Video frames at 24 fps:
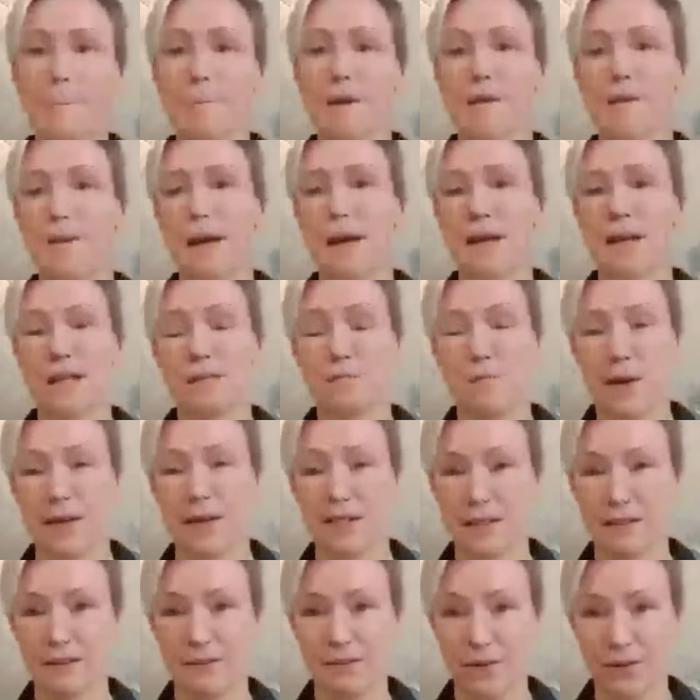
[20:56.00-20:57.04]
that in its
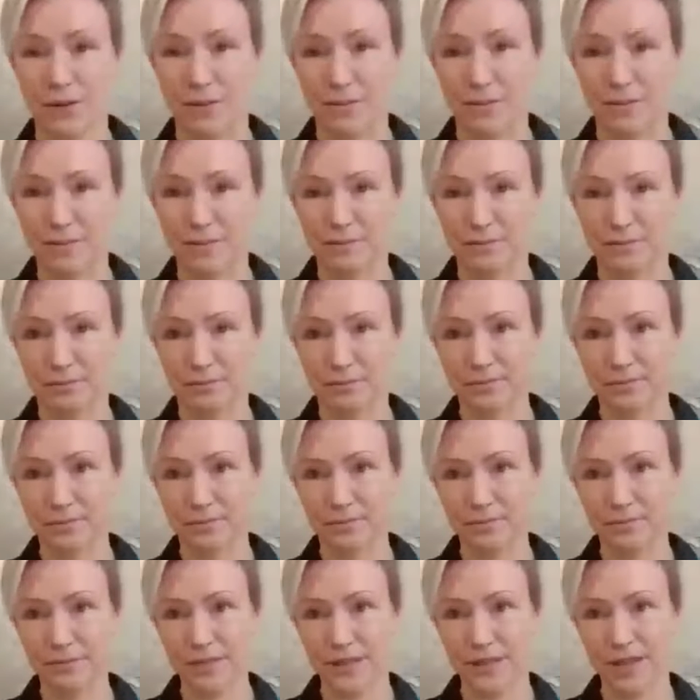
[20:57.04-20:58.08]
basic form
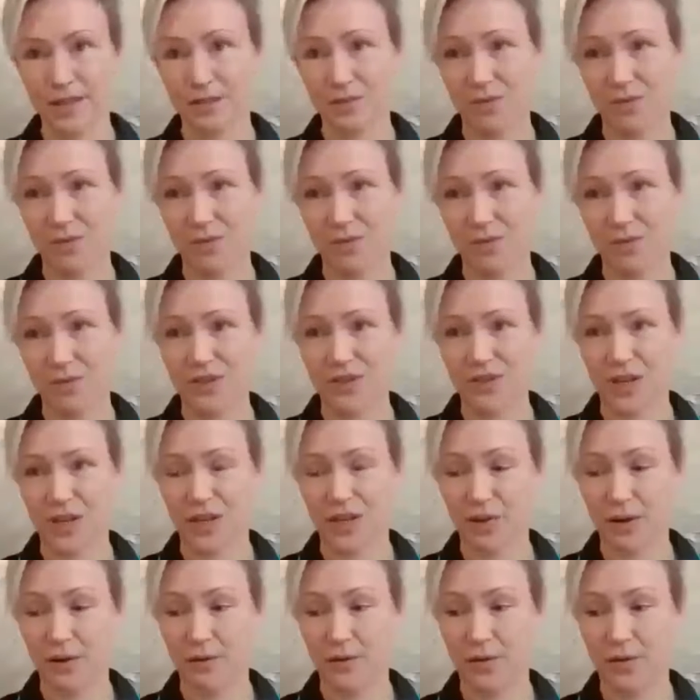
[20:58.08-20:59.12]
is what I want you to take
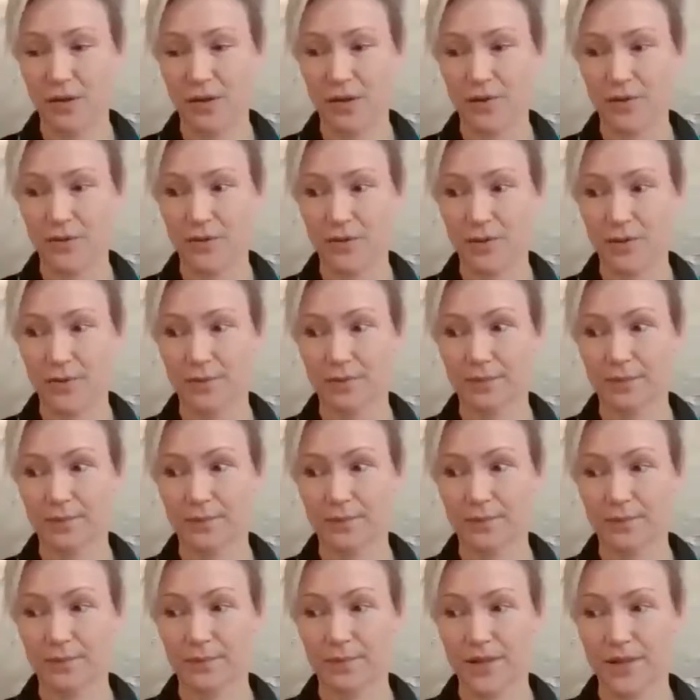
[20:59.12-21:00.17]
away with you.
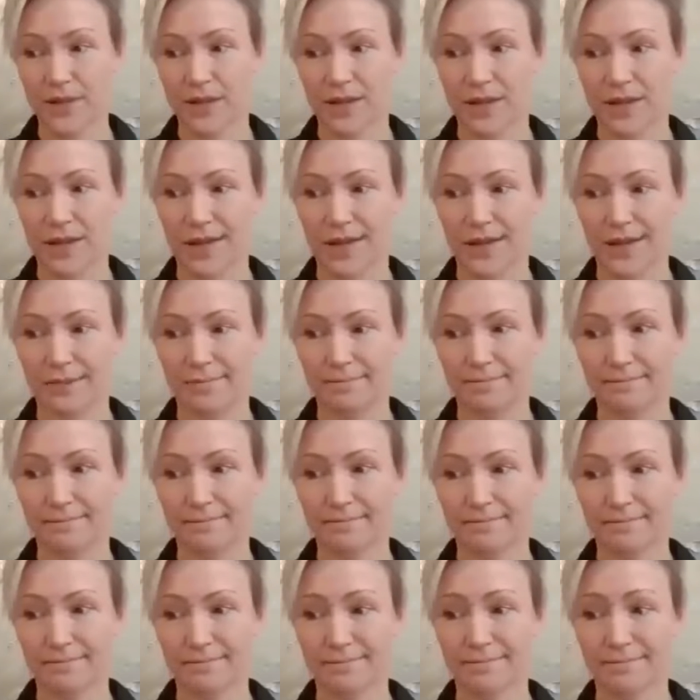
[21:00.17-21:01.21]
Other
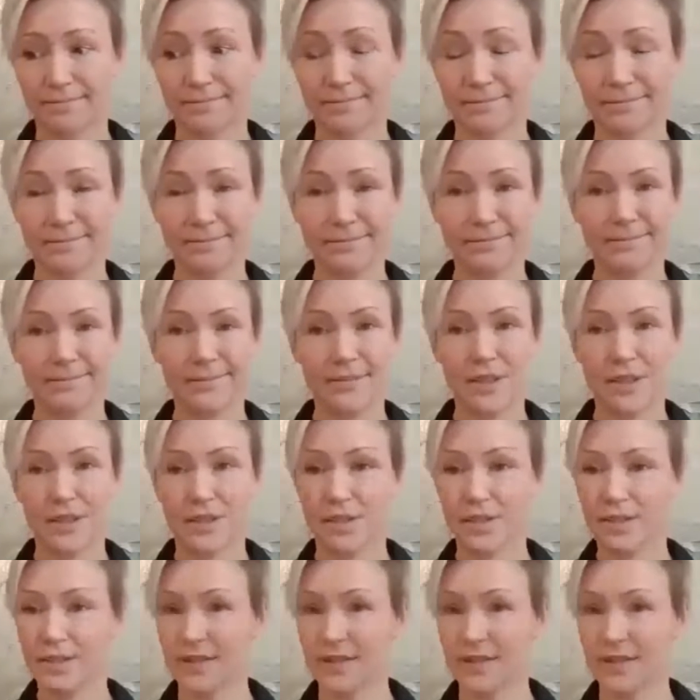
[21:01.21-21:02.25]

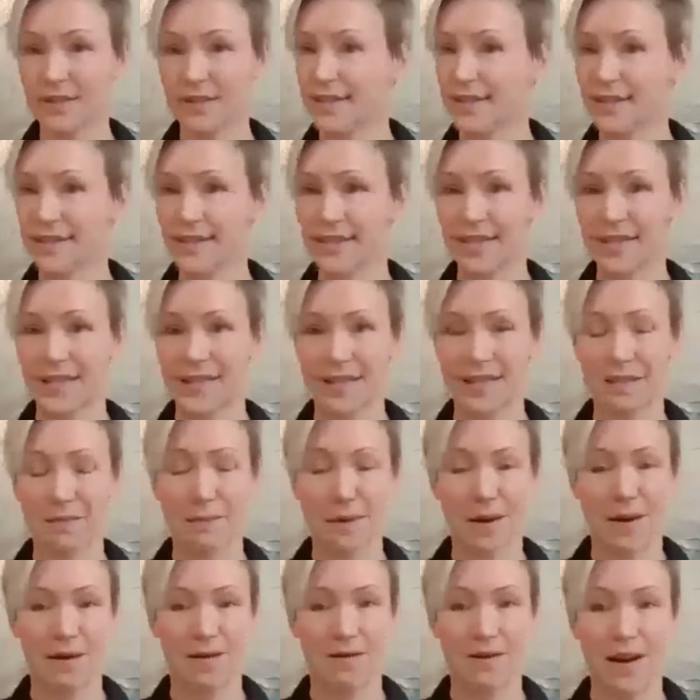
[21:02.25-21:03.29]
than that, it's
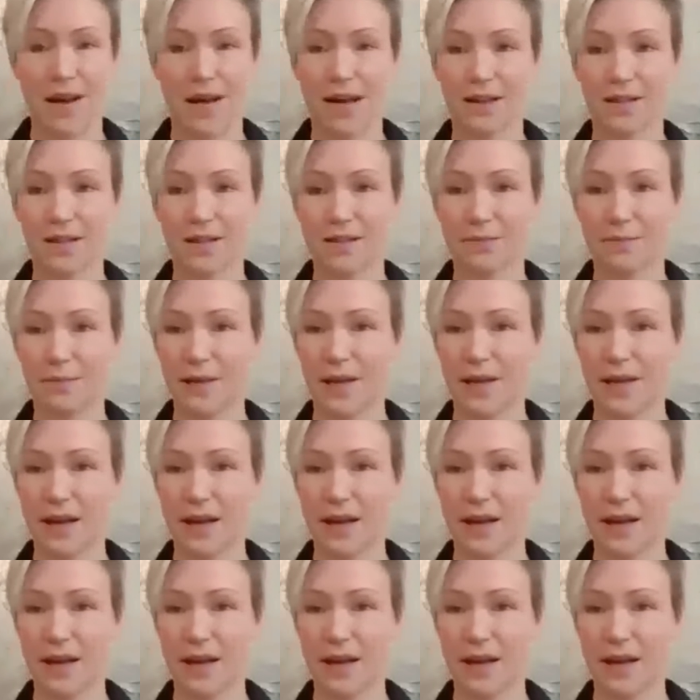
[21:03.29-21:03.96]
about being